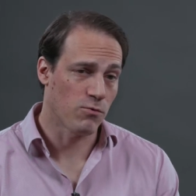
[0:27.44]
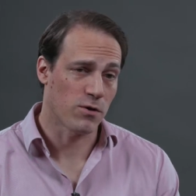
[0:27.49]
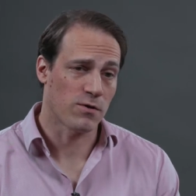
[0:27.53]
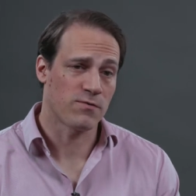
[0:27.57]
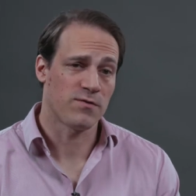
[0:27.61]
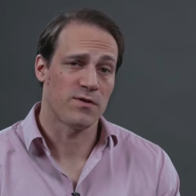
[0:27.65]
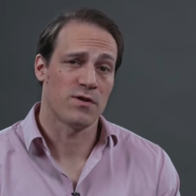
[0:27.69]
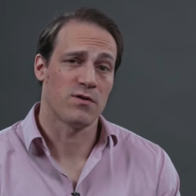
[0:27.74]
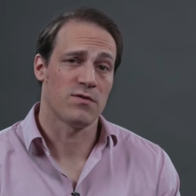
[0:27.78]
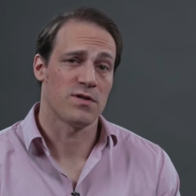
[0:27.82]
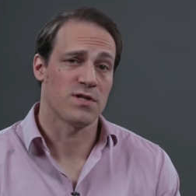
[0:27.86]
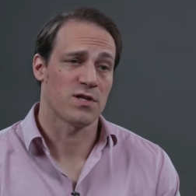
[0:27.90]

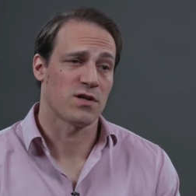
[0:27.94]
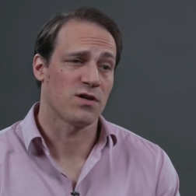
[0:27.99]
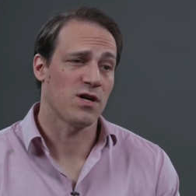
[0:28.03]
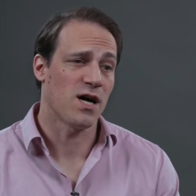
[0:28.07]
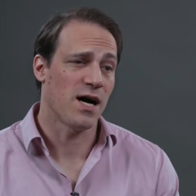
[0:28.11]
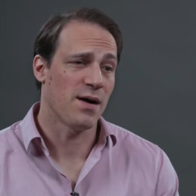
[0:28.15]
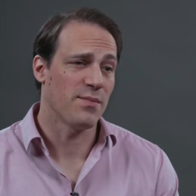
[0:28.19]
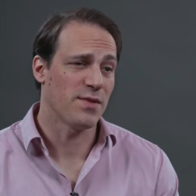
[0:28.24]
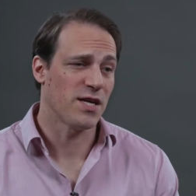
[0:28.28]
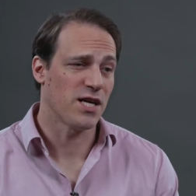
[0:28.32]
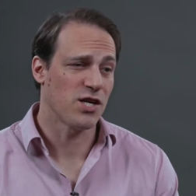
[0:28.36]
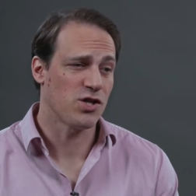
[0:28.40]
Workflow is a
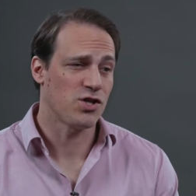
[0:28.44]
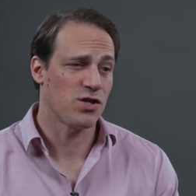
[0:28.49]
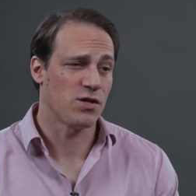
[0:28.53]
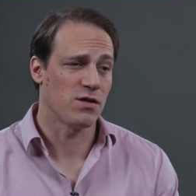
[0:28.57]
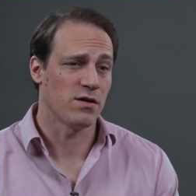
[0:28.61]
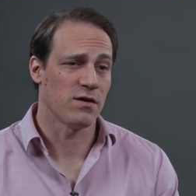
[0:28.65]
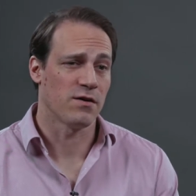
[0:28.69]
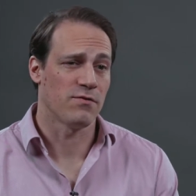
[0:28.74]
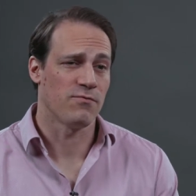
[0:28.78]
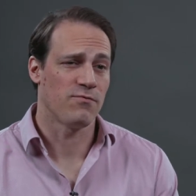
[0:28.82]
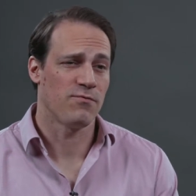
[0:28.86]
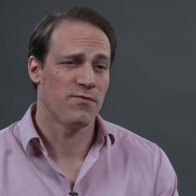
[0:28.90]

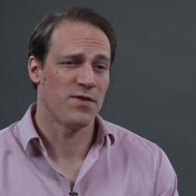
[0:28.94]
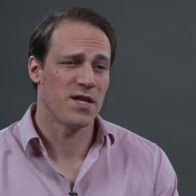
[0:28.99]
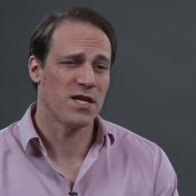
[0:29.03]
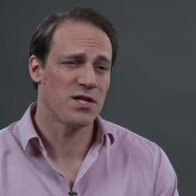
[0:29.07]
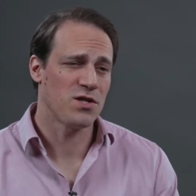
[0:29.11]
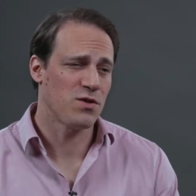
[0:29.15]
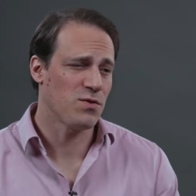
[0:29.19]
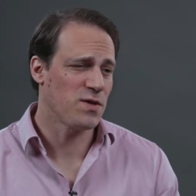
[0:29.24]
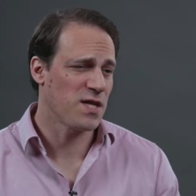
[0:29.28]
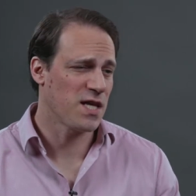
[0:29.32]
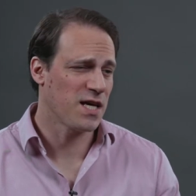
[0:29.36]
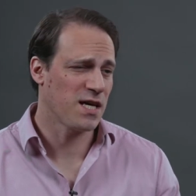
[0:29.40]
combination of
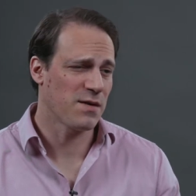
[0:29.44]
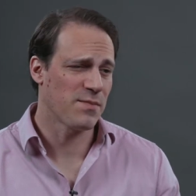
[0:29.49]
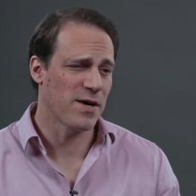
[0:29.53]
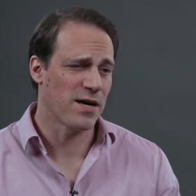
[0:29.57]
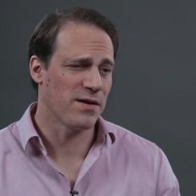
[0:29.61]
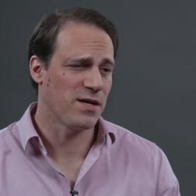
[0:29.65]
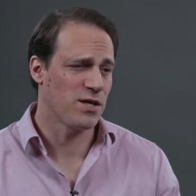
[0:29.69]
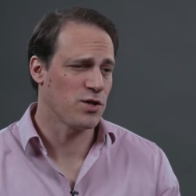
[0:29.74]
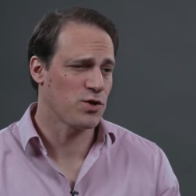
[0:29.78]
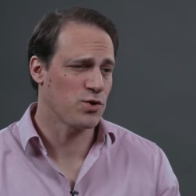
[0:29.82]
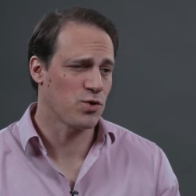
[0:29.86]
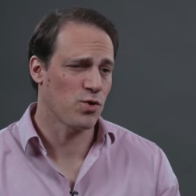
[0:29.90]
things you'd think
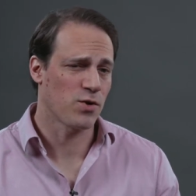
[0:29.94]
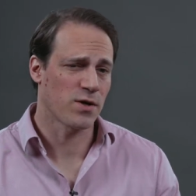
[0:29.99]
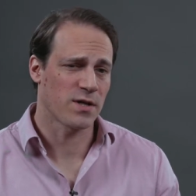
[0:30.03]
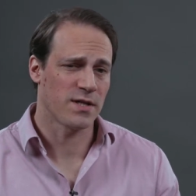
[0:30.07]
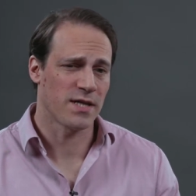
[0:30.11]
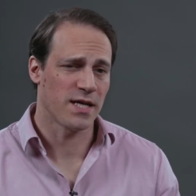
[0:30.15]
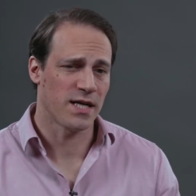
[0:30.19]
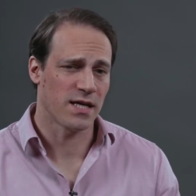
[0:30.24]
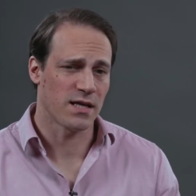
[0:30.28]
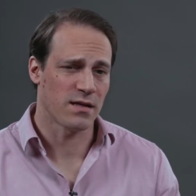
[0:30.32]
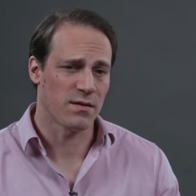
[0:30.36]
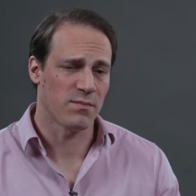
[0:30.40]
about
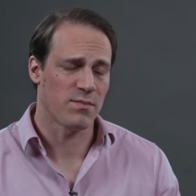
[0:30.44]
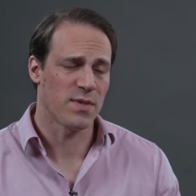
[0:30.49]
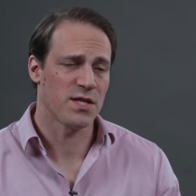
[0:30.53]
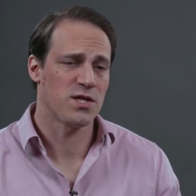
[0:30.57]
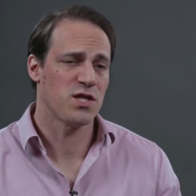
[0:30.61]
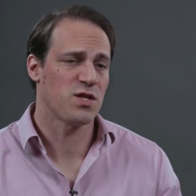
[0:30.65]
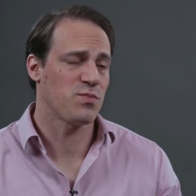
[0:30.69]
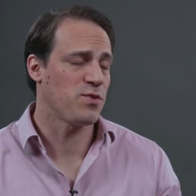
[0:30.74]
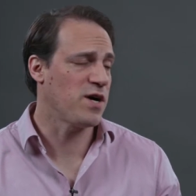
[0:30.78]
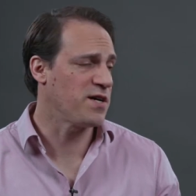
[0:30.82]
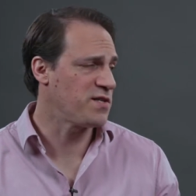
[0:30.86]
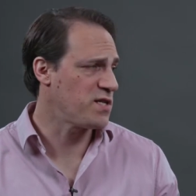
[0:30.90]
historically in
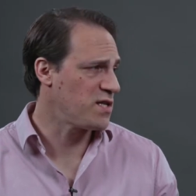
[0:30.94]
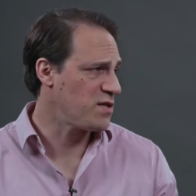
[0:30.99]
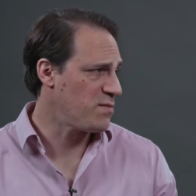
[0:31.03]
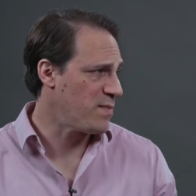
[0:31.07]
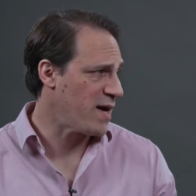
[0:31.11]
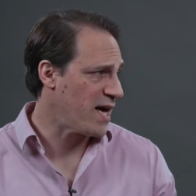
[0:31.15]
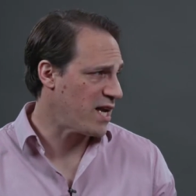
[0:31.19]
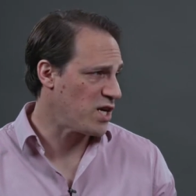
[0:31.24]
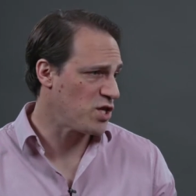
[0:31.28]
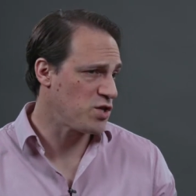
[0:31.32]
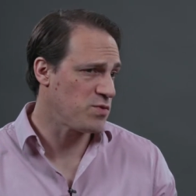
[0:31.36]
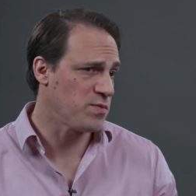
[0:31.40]
business process
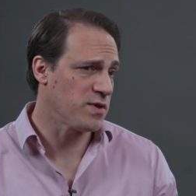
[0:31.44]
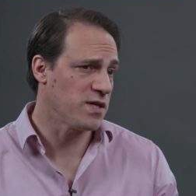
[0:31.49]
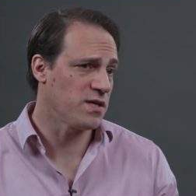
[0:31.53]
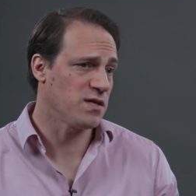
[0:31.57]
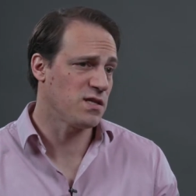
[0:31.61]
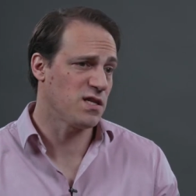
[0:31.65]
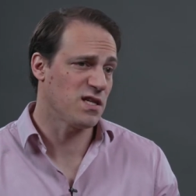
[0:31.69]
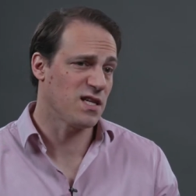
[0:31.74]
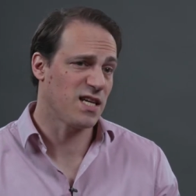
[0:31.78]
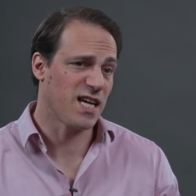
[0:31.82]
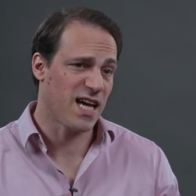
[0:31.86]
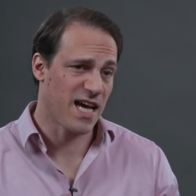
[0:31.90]

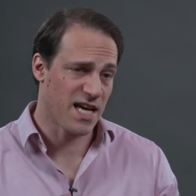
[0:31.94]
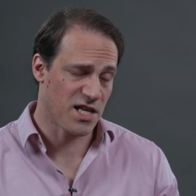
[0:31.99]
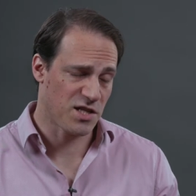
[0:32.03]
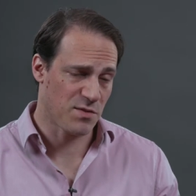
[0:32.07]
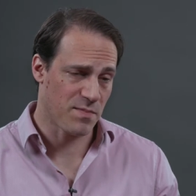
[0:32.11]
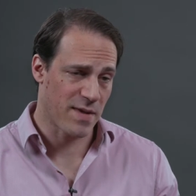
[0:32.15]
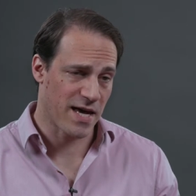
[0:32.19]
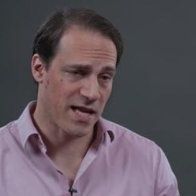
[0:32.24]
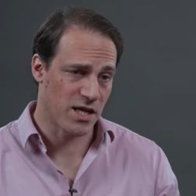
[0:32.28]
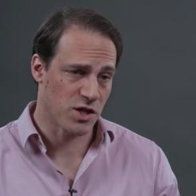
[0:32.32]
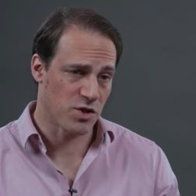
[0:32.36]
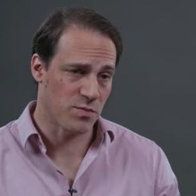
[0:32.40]
management and
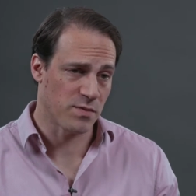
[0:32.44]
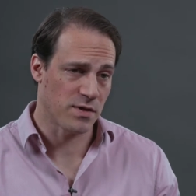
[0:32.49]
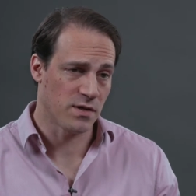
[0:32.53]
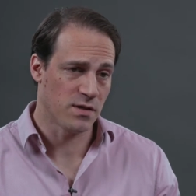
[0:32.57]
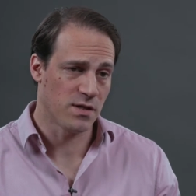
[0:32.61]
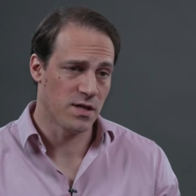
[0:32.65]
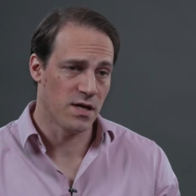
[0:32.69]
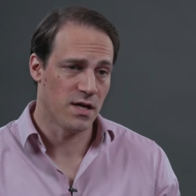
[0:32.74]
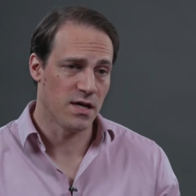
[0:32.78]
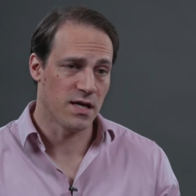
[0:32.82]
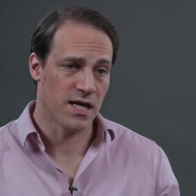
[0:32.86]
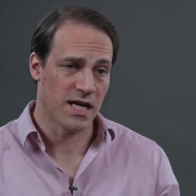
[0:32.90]
case
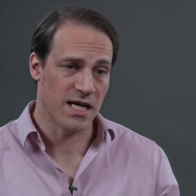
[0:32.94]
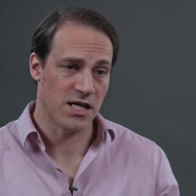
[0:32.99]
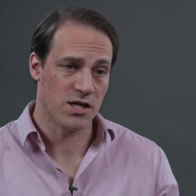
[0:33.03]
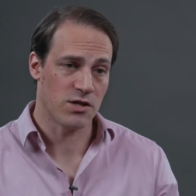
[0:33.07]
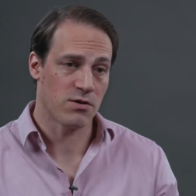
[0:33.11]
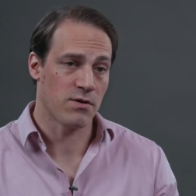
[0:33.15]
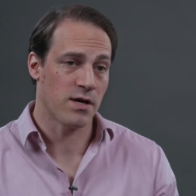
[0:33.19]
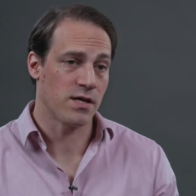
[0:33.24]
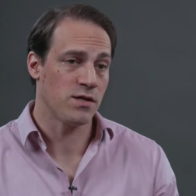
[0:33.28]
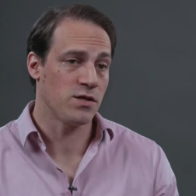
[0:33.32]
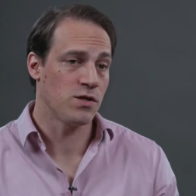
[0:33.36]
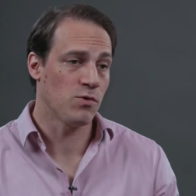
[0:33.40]
management,
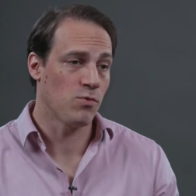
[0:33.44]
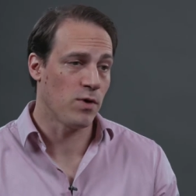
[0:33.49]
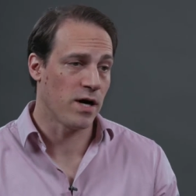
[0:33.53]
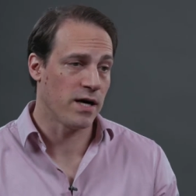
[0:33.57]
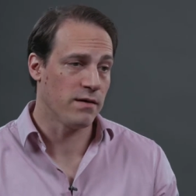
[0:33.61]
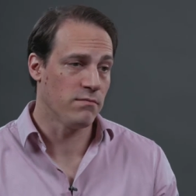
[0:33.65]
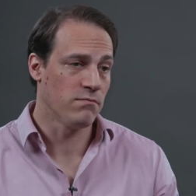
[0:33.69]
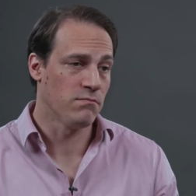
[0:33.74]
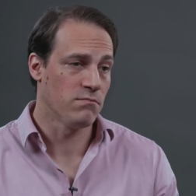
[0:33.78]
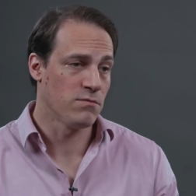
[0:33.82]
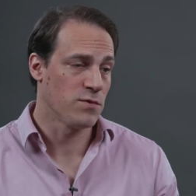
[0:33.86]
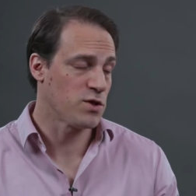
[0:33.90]
integrate into
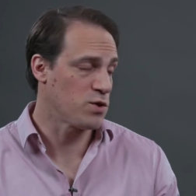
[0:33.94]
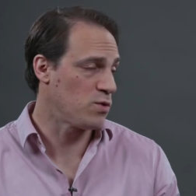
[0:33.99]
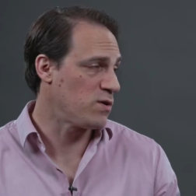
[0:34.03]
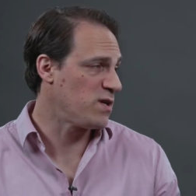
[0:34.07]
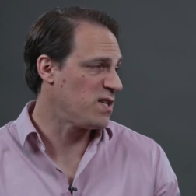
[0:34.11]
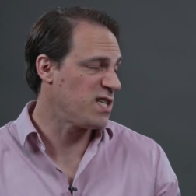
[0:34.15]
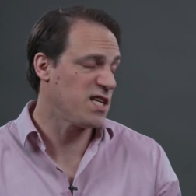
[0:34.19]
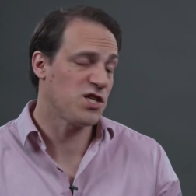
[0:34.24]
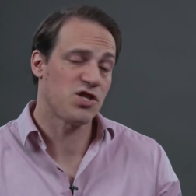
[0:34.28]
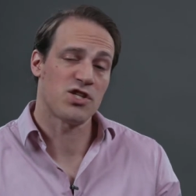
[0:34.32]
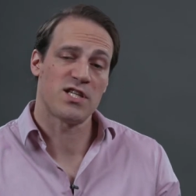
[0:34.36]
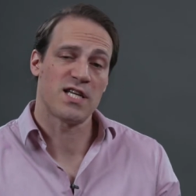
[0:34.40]
one, sort
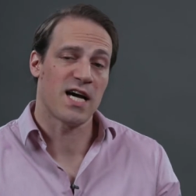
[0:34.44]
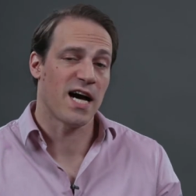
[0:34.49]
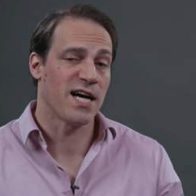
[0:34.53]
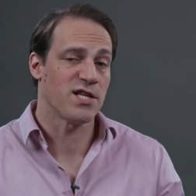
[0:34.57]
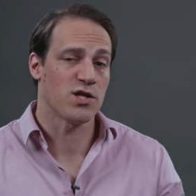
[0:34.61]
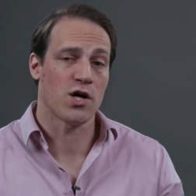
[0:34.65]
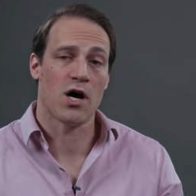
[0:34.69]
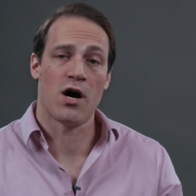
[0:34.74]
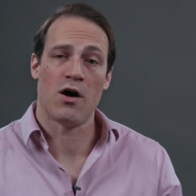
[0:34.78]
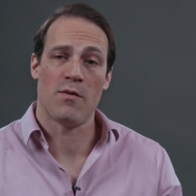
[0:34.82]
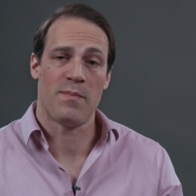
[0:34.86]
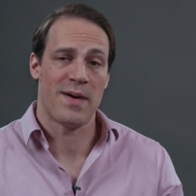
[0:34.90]
of
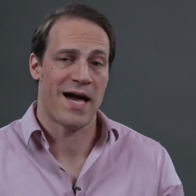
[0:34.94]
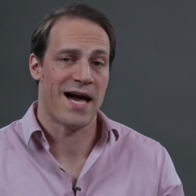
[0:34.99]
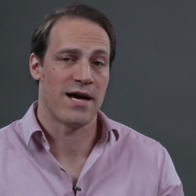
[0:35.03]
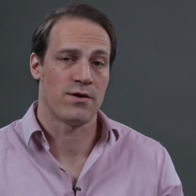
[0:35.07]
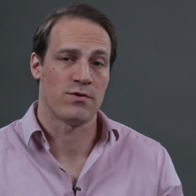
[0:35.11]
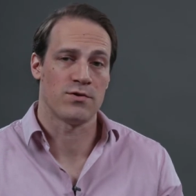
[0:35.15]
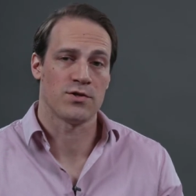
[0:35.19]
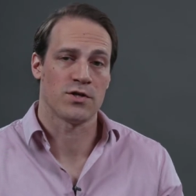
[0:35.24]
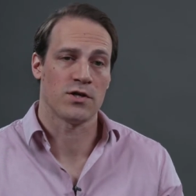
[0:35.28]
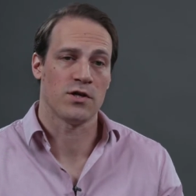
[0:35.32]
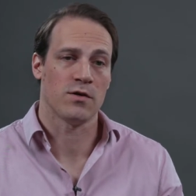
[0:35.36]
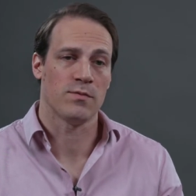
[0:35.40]
digitize all
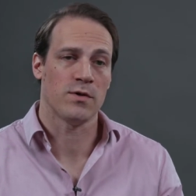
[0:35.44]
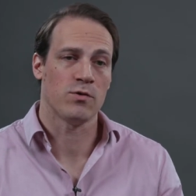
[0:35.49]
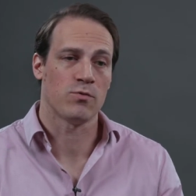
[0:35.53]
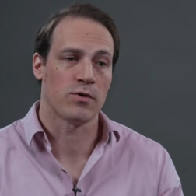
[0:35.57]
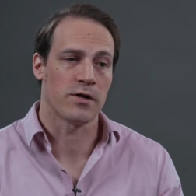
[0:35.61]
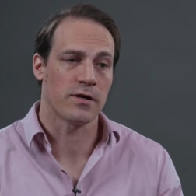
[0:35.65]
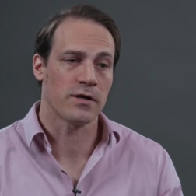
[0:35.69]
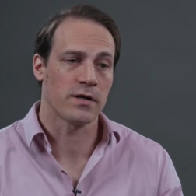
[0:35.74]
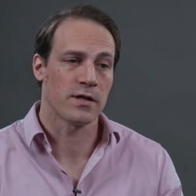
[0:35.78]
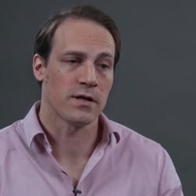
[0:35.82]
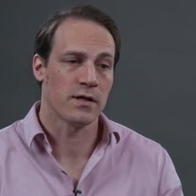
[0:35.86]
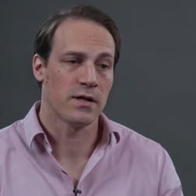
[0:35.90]
patterns of human
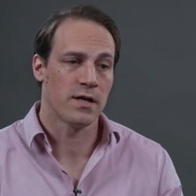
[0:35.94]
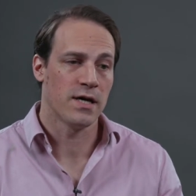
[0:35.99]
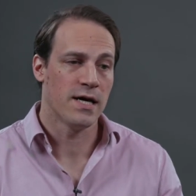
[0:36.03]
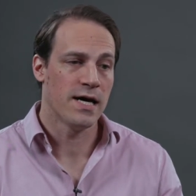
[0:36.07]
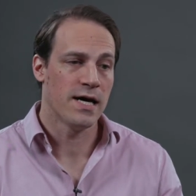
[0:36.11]
work.